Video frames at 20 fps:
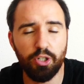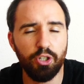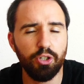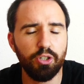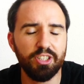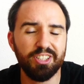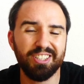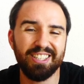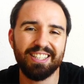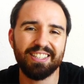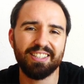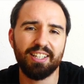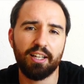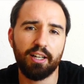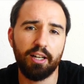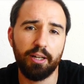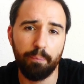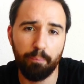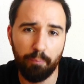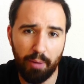you can see
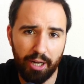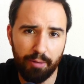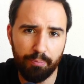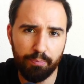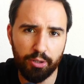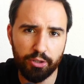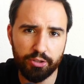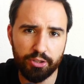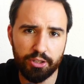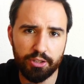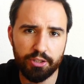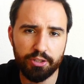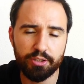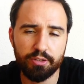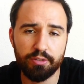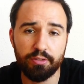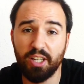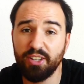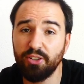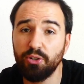exactly my process
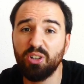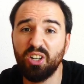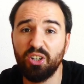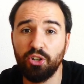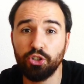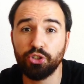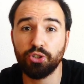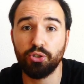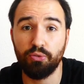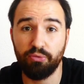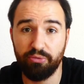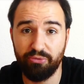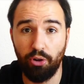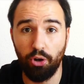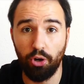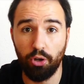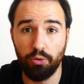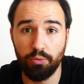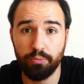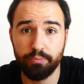that you can also
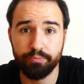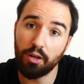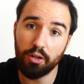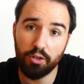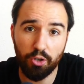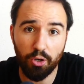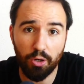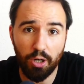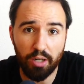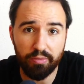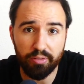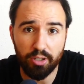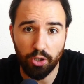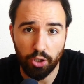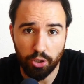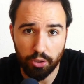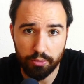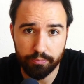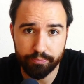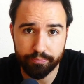follow. Go have a
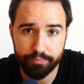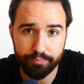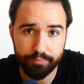look.